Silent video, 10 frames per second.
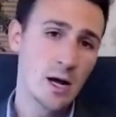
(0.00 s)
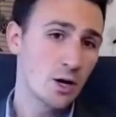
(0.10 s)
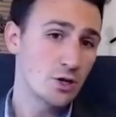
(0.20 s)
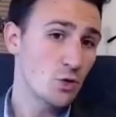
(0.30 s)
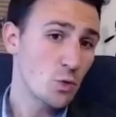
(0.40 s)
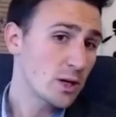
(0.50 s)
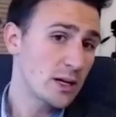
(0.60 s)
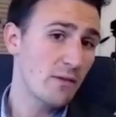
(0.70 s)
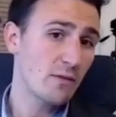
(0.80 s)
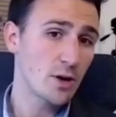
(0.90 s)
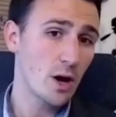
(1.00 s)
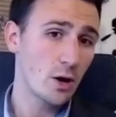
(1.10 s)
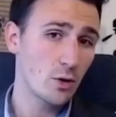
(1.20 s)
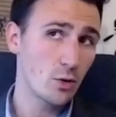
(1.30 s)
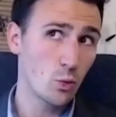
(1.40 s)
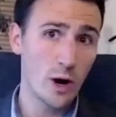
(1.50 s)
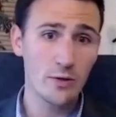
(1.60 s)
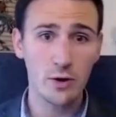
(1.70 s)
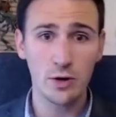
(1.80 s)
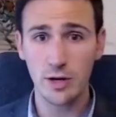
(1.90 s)
because you really never know where
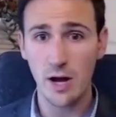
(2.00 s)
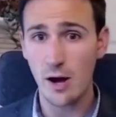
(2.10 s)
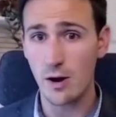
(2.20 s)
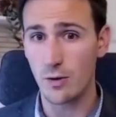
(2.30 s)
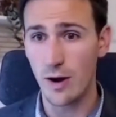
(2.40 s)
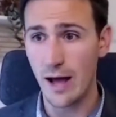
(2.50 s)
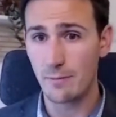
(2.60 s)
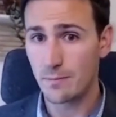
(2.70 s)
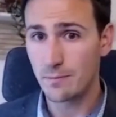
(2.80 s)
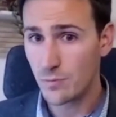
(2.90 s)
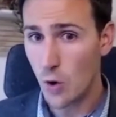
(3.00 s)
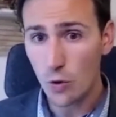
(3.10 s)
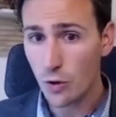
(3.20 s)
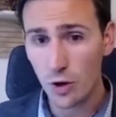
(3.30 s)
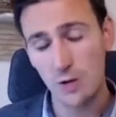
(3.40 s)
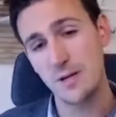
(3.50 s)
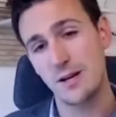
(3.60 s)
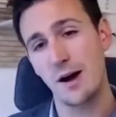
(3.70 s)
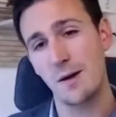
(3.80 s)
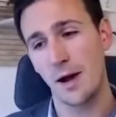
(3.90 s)
they're going to go, who they're going to become.